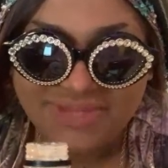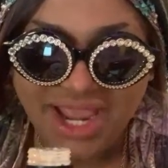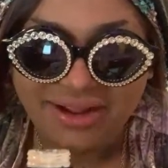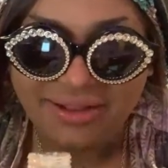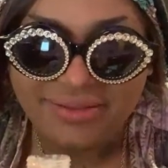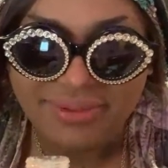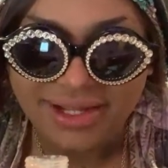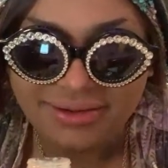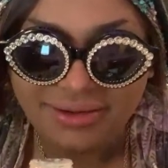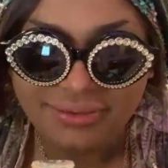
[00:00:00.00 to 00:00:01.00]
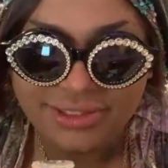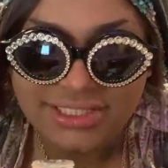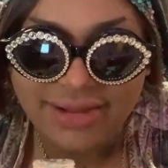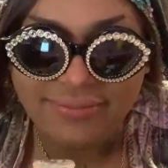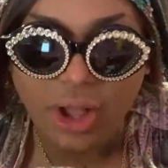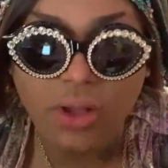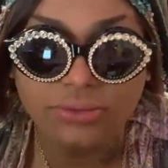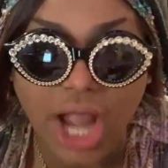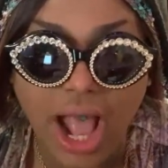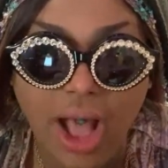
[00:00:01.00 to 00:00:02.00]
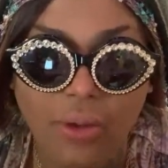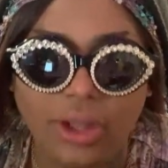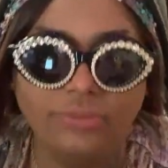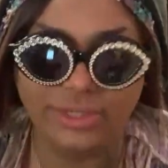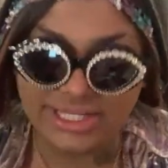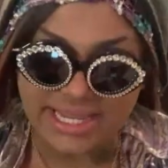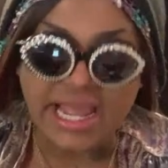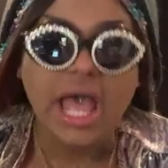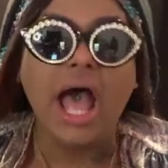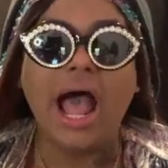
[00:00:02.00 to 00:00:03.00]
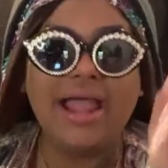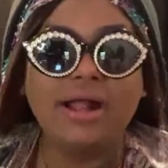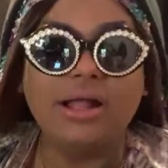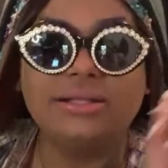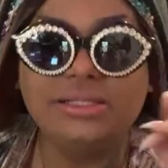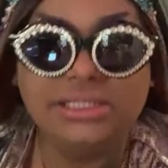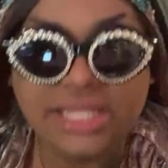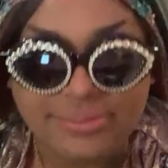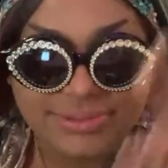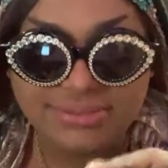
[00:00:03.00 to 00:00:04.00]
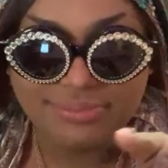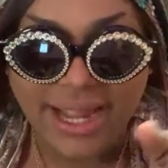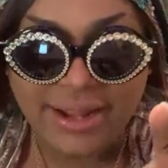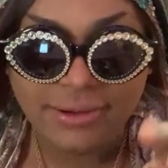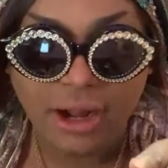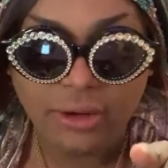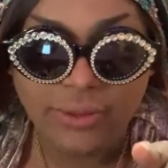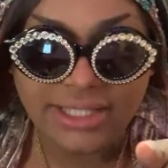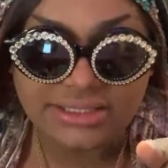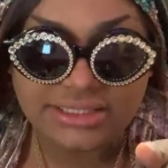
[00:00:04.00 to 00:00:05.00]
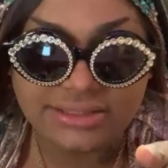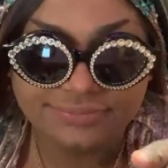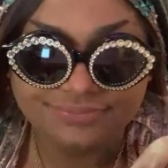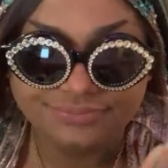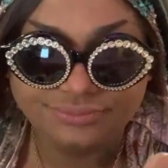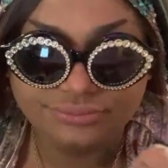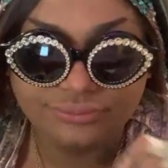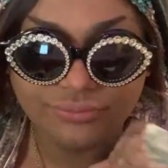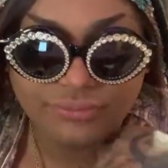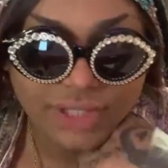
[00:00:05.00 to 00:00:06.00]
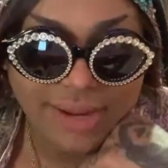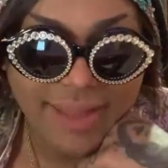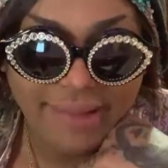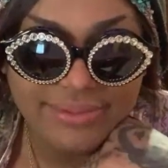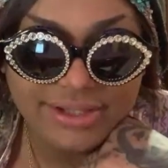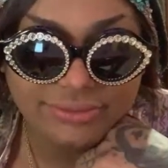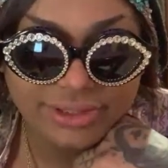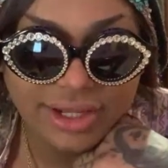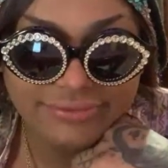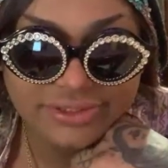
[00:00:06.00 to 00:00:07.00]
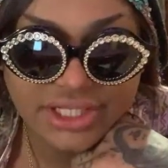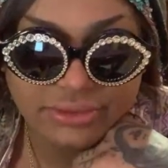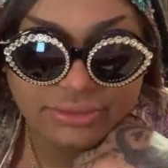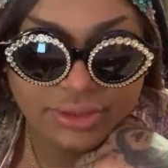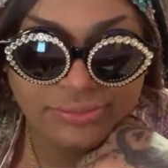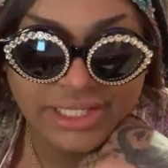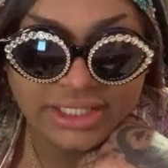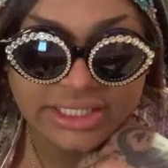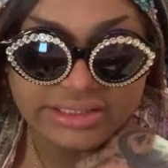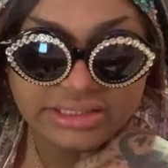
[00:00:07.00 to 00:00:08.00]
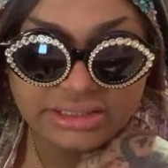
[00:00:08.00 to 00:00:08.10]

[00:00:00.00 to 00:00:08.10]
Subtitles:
I got hit by a car one time. Oh no! Really? I got clipped by a car once. I'm happy you recovered though. Oh my goodness.